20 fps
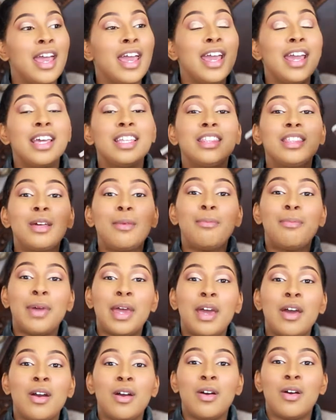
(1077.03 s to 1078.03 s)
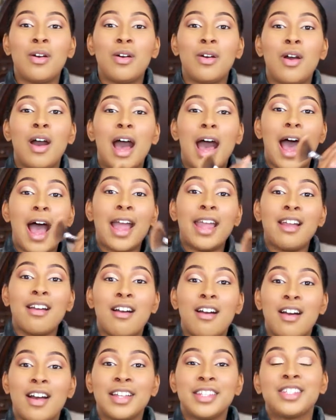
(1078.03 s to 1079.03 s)
Hit the bell
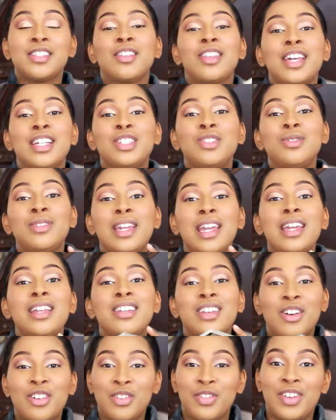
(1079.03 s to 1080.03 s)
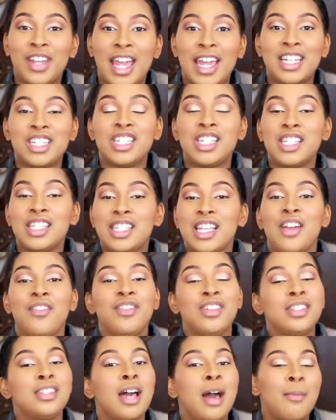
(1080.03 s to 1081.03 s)
icon so that you get notifications
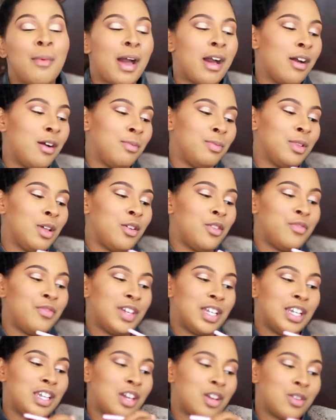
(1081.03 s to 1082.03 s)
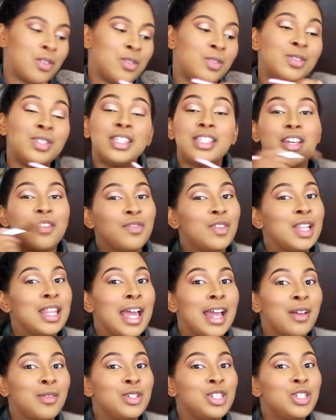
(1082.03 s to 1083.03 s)
every time I upload videos if you
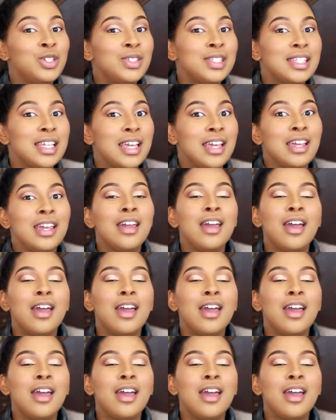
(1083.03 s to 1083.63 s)
like what you see.